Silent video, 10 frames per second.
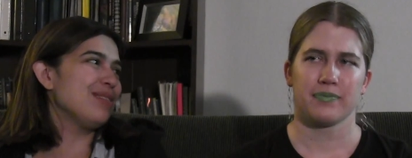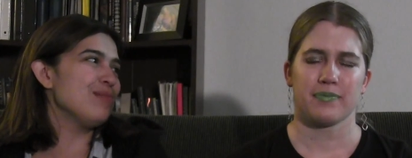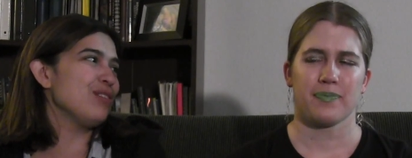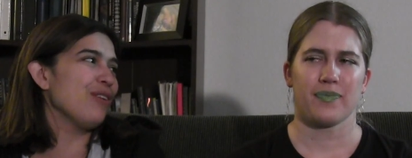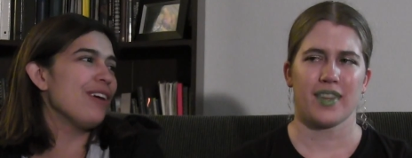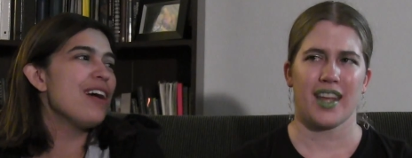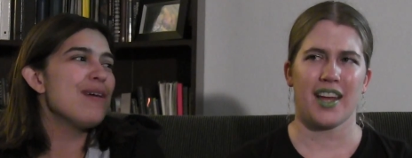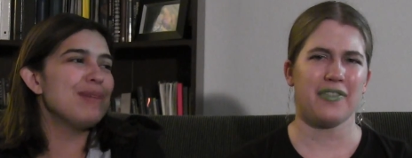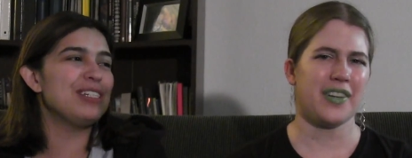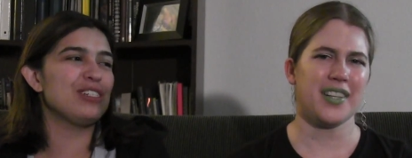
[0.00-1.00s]
Speaker 1: some sort.
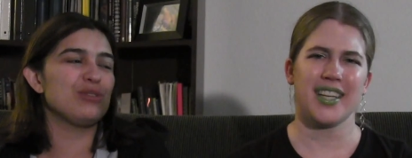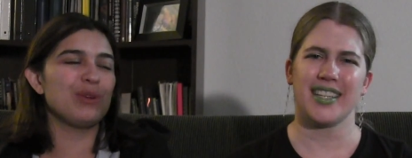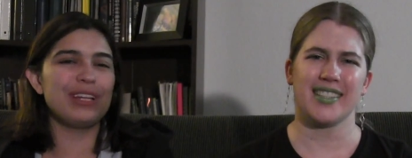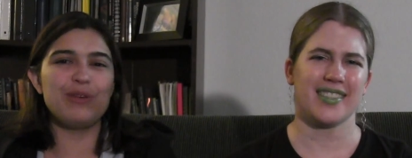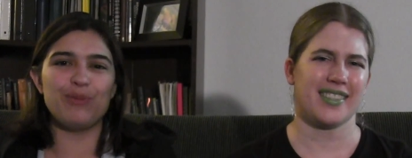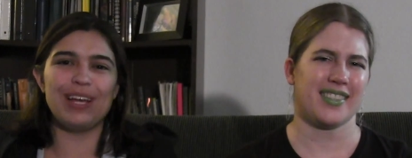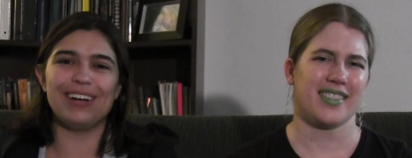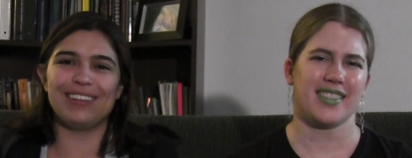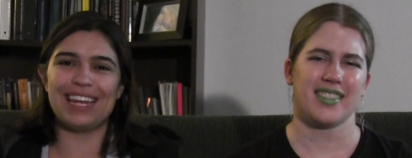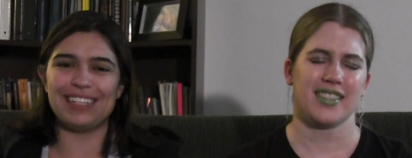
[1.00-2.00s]
I but it's just like really it's...
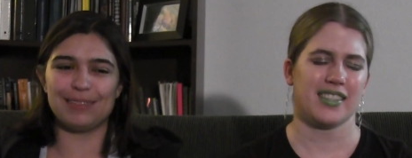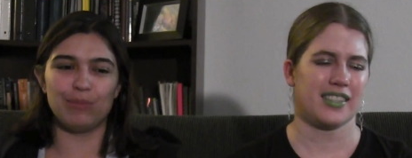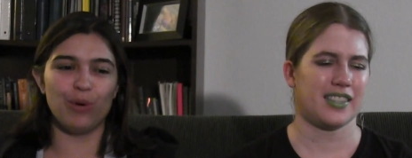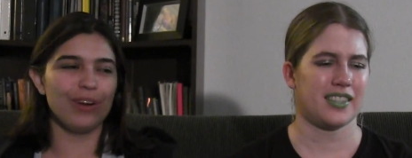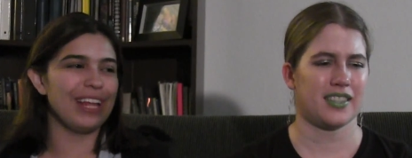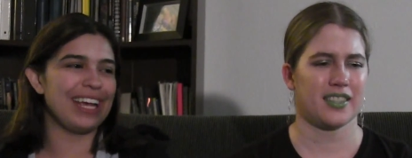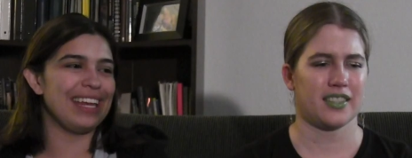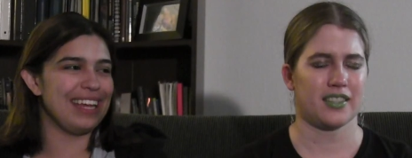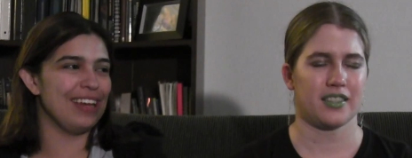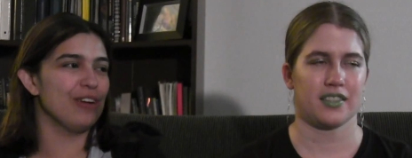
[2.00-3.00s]
weird that it's more like
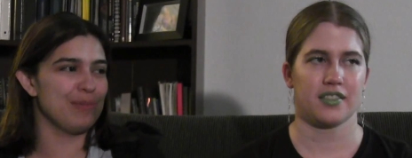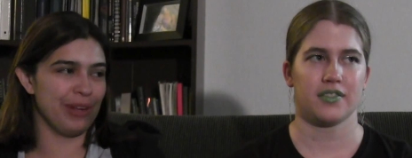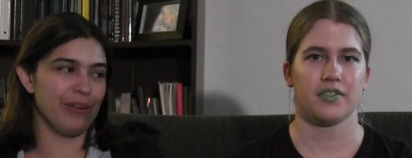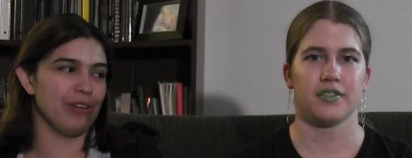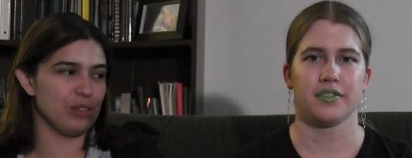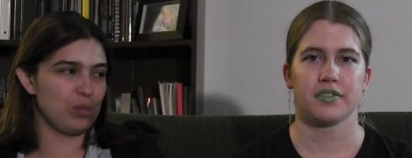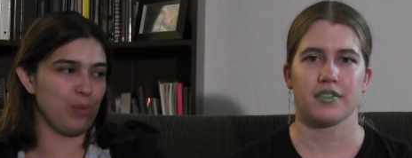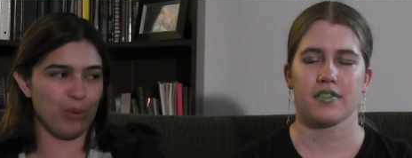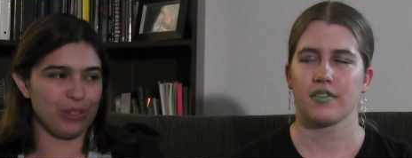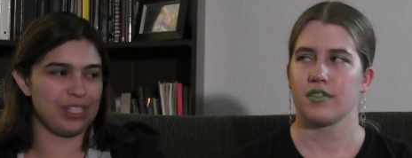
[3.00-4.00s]
an intramural
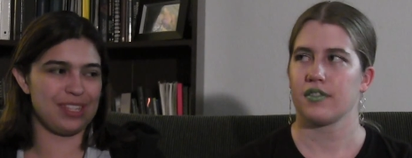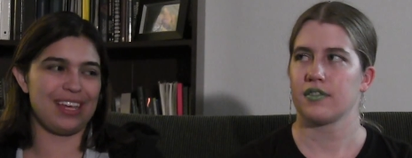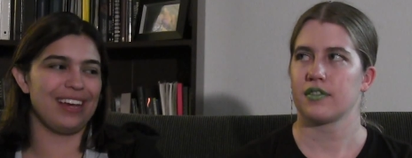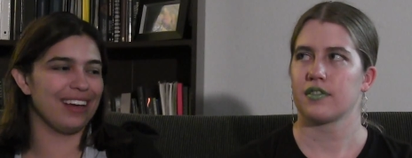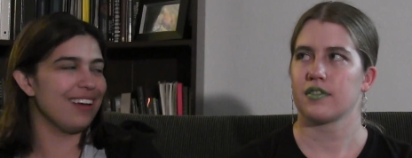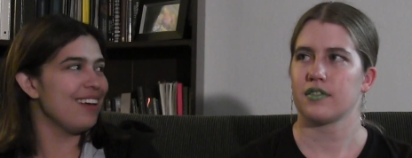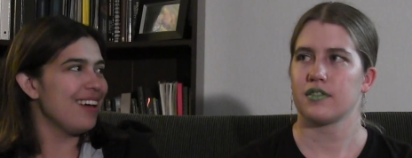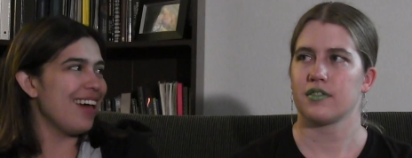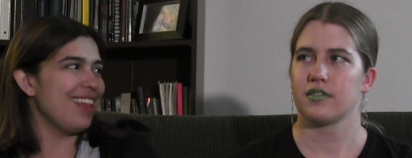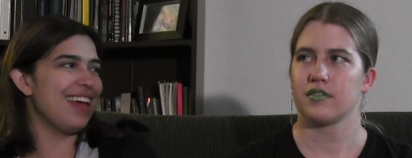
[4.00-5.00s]
sports thing
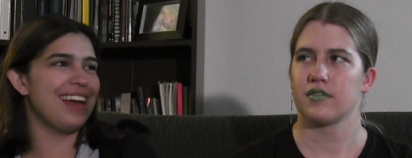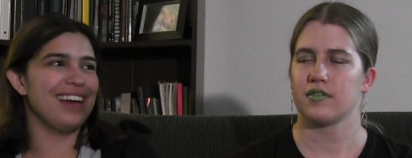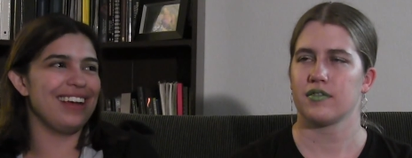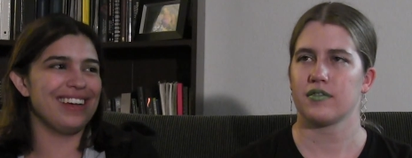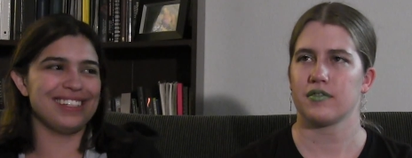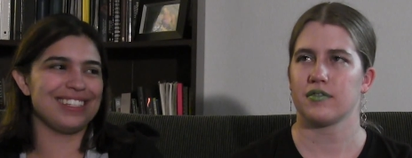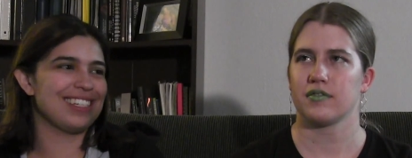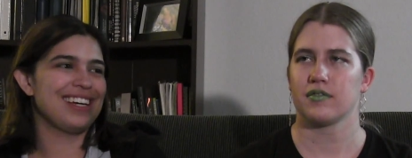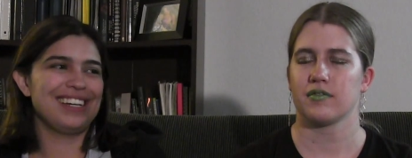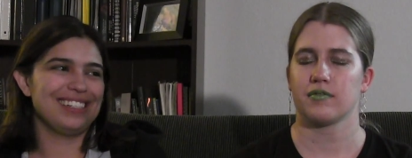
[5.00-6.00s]
than it
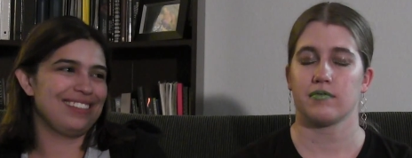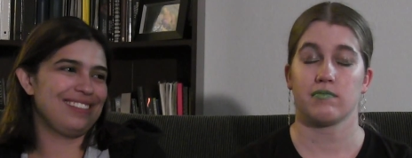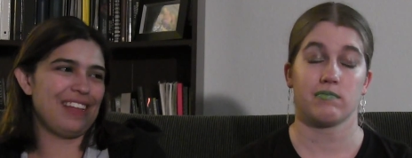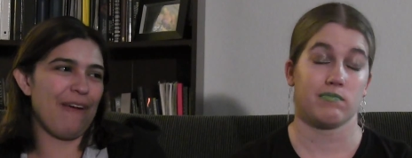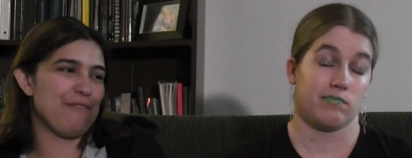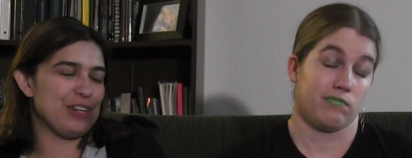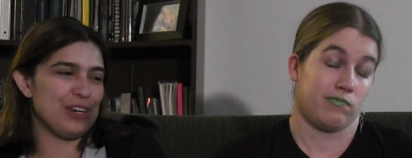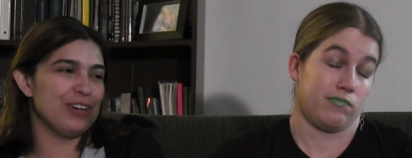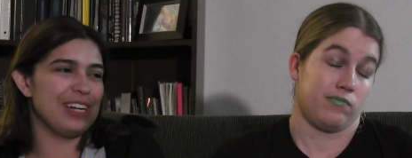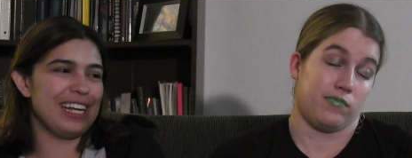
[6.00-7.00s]
is a
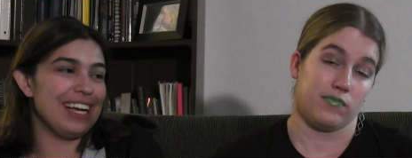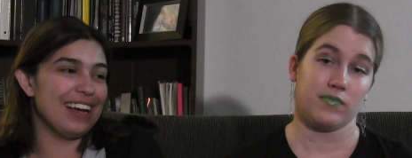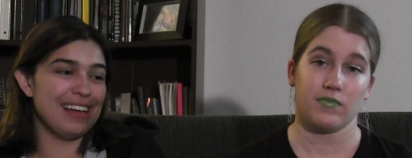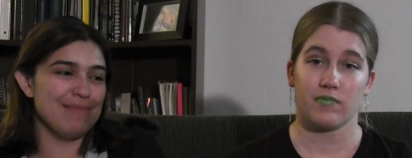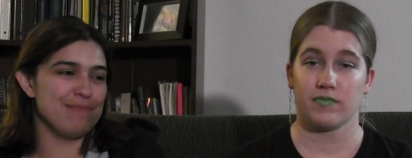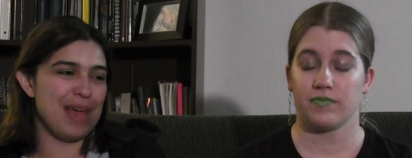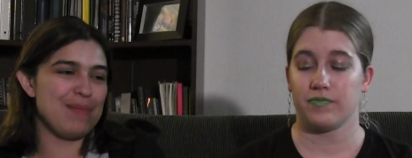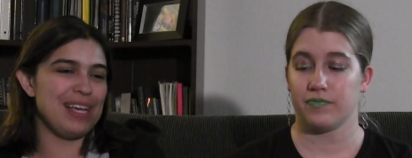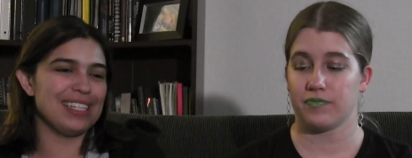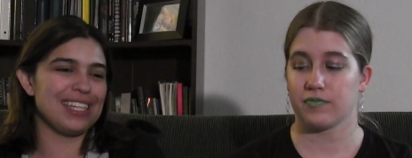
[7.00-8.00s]
fraternity and
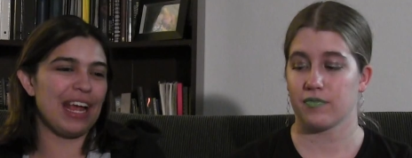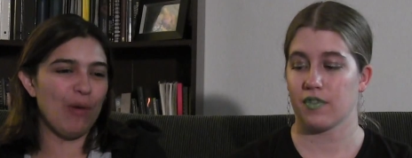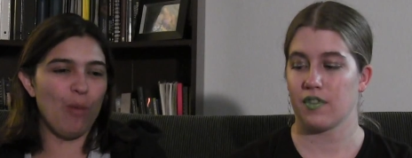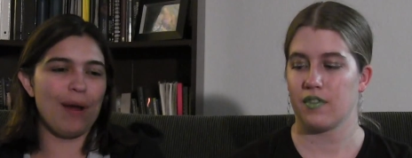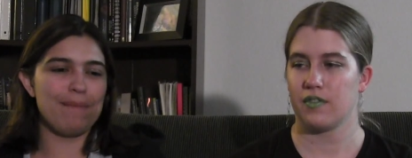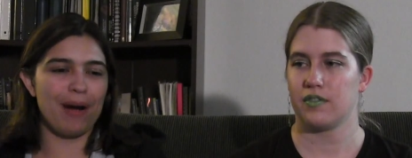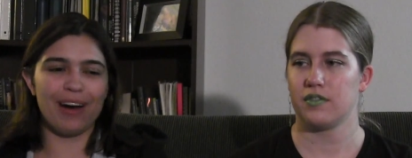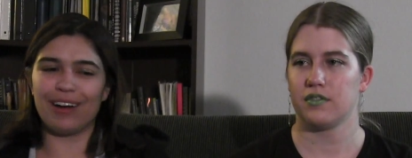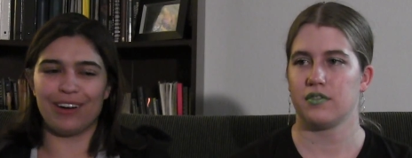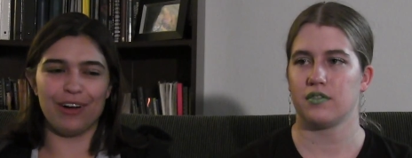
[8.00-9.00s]
maybe it's like one
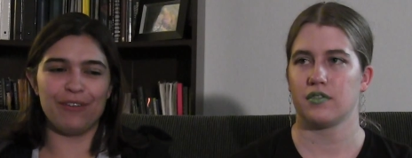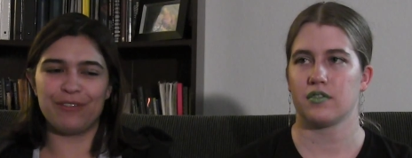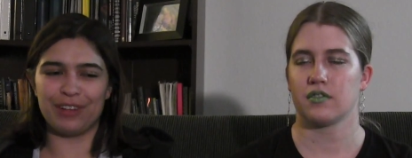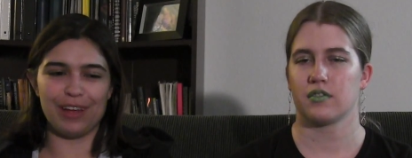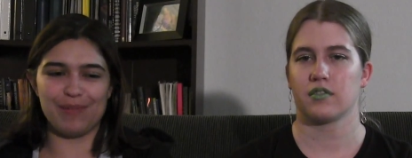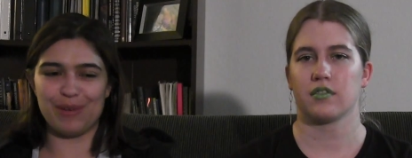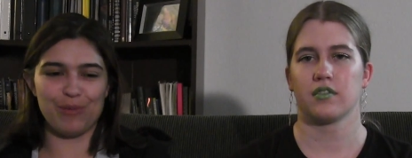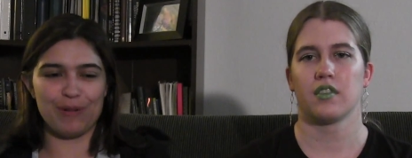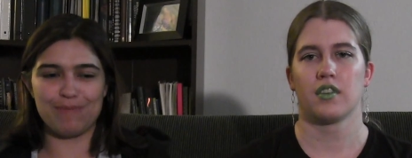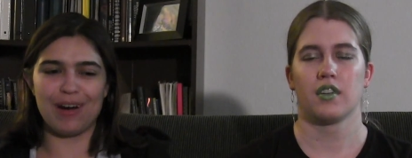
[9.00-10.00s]
part golf club
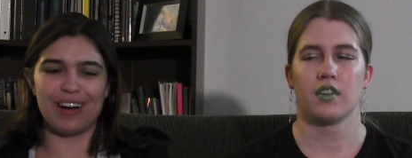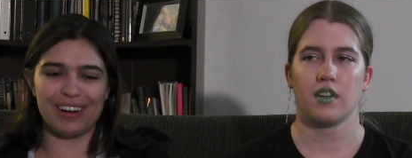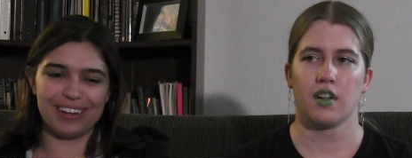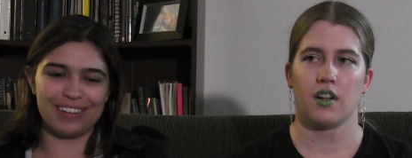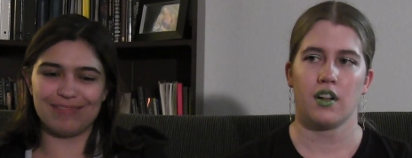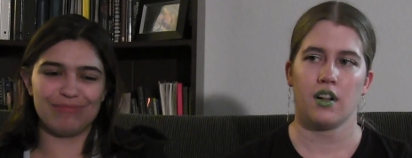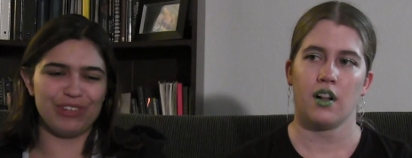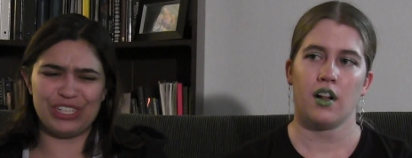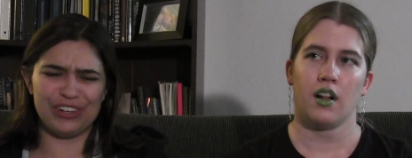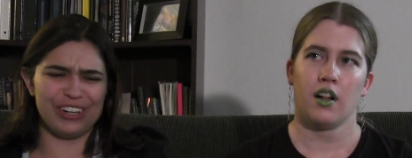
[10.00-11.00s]
and one part
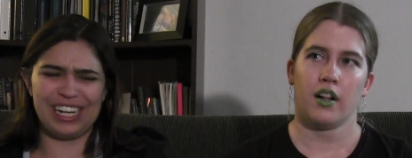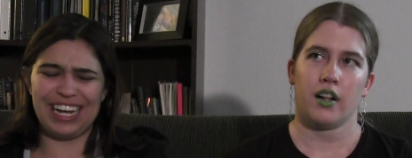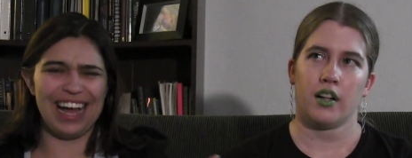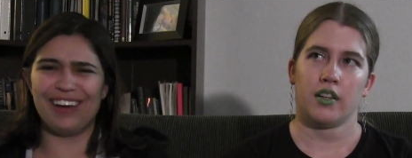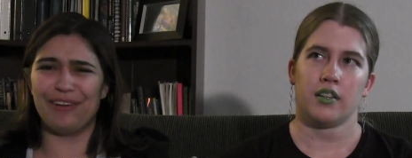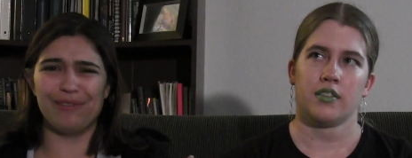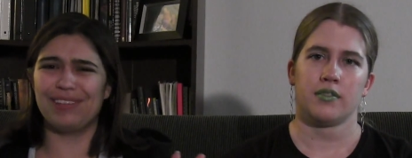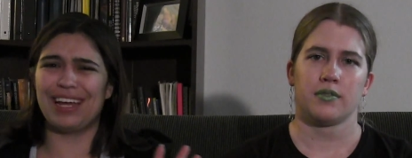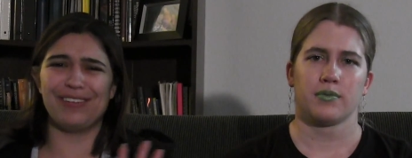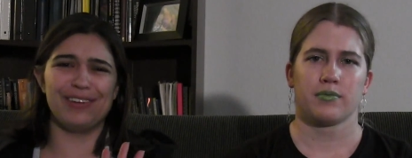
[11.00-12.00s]
fraternity i don't
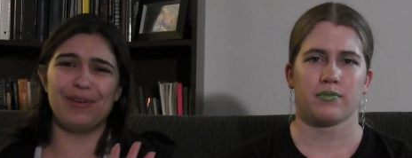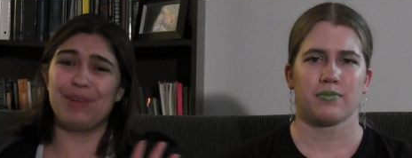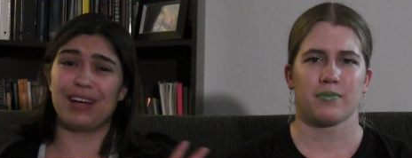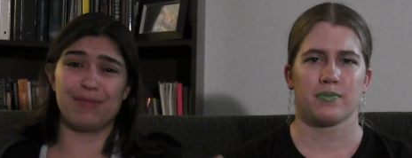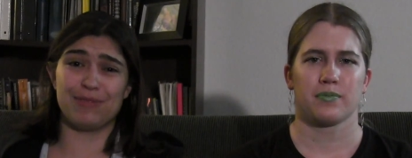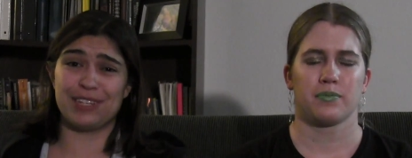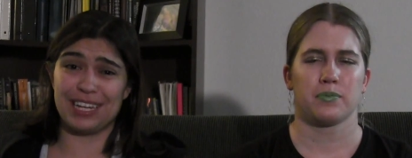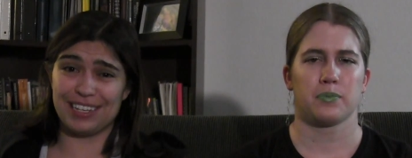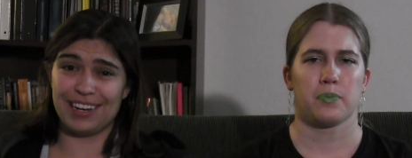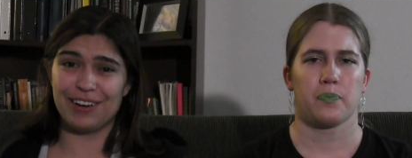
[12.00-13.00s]
i don't know i'm not going to
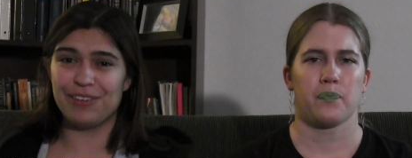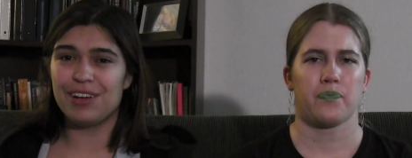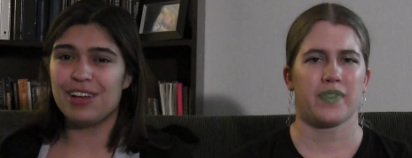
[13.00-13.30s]
pretend to know